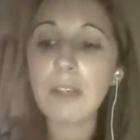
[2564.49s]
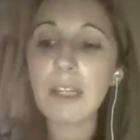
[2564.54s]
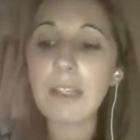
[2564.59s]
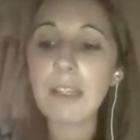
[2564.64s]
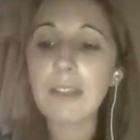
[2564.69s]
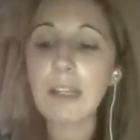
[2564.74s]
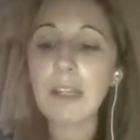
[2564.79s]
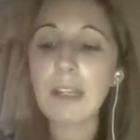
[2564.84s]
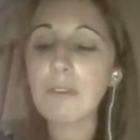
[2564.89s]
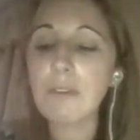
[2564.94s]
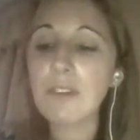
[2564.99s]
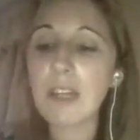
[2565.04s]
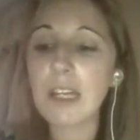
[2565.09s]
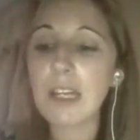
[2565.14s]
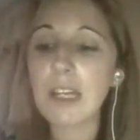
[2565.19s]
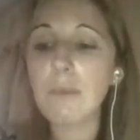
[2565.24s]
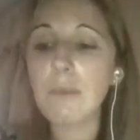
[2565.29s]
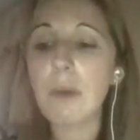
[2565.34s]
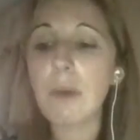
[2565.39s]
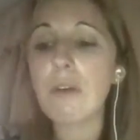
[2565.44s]
They were
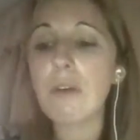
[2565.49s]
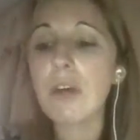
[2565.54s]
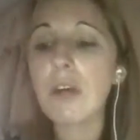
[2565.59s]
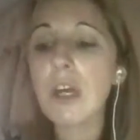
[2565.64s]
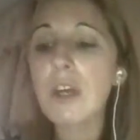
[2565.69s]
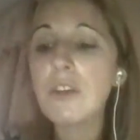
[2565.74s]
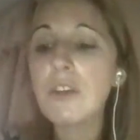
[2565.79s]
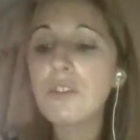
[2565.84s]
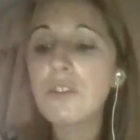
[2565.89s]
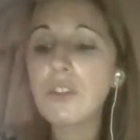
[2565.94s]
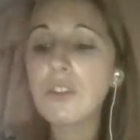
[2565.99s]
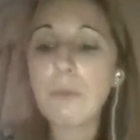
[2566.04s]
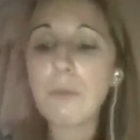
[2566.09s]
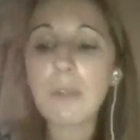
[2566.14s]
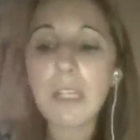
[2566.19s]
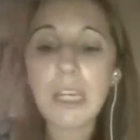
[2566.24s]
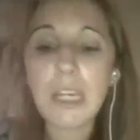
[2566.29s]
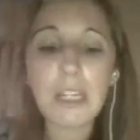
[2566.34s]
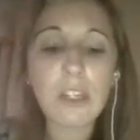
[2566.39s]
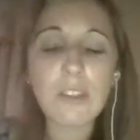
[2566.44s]
saying about stoma
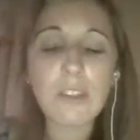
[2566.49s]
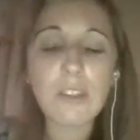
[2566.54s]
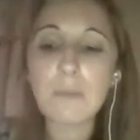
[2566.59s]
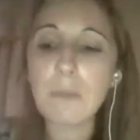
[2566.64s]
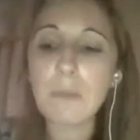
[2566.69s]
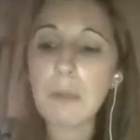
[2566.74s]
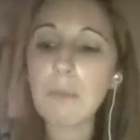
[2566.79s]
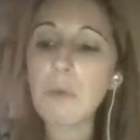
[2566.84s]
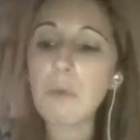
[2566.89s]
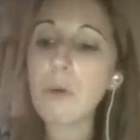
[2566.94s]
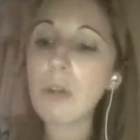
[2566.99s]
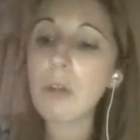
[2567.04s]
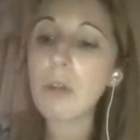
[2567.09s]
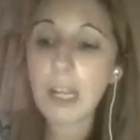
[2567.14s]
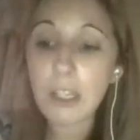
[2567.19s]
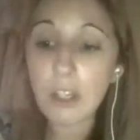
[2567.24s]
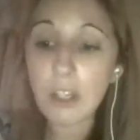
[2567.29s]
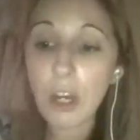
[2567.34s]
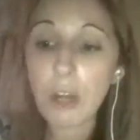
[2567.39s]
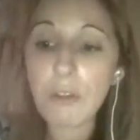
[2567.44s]
care nurses being more like
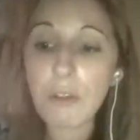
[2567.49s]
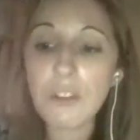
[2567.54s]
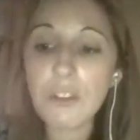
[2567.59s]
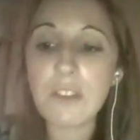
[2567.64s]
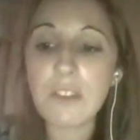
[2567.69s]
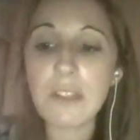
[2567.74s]
coaches